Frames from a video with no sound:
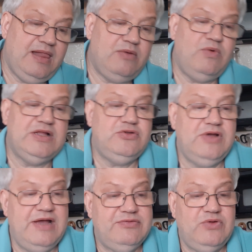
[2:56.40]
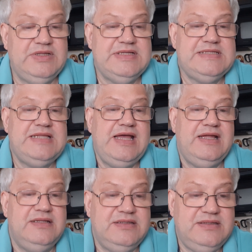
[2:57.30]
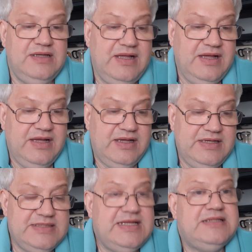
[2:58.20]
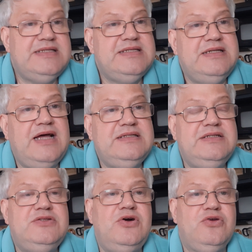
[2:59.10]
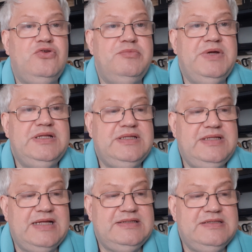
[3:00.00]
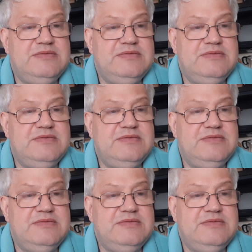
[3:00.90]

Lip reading: What you have to understand is that it's another document that is